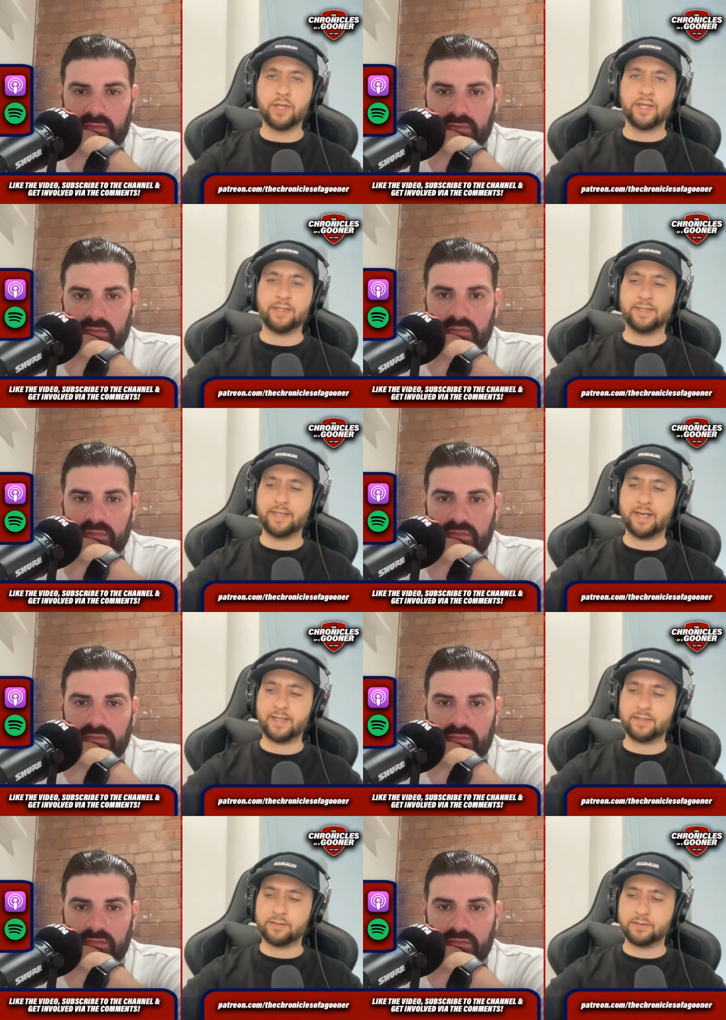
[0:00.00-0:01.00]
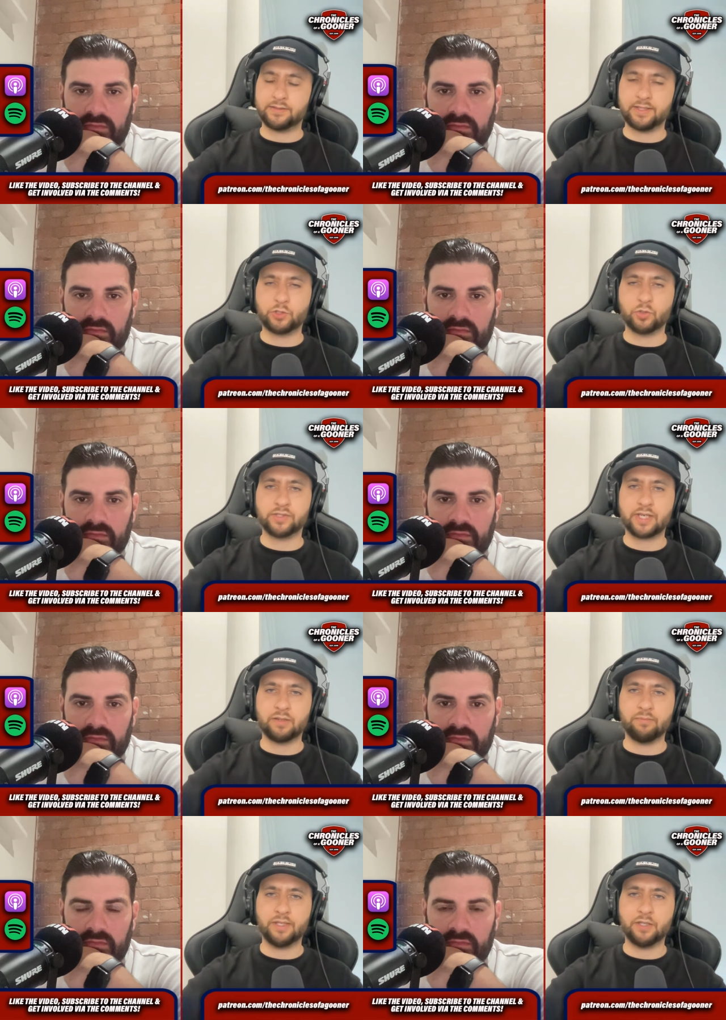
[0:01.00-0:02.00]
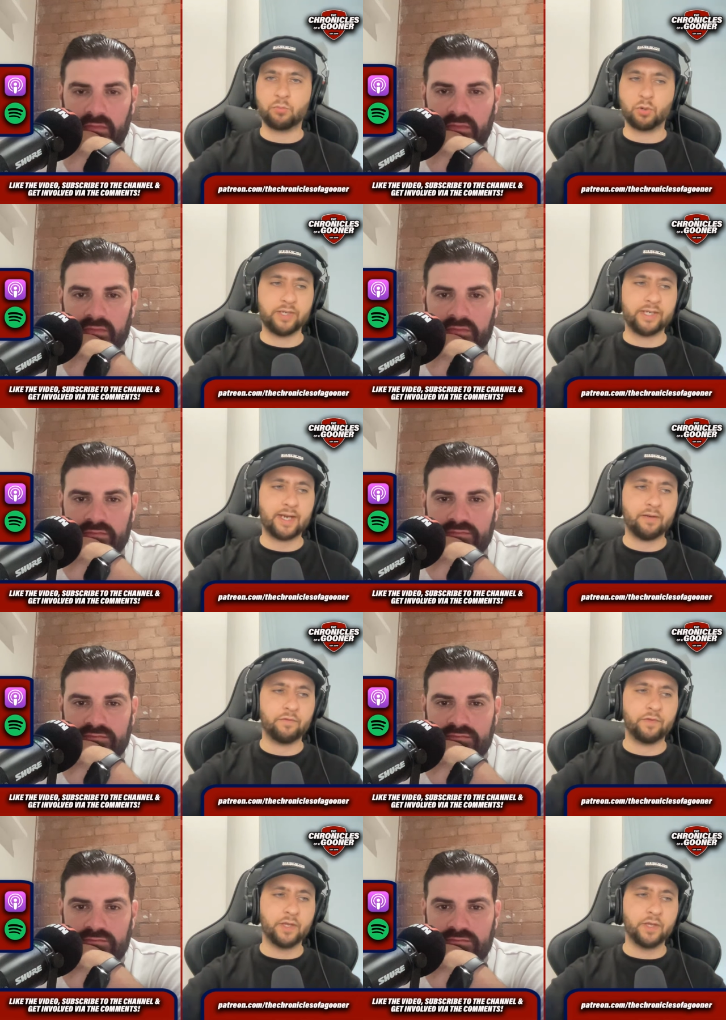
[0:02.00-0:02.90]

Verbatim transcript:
Speaker 1: And then at central attacking mid, they'll probably have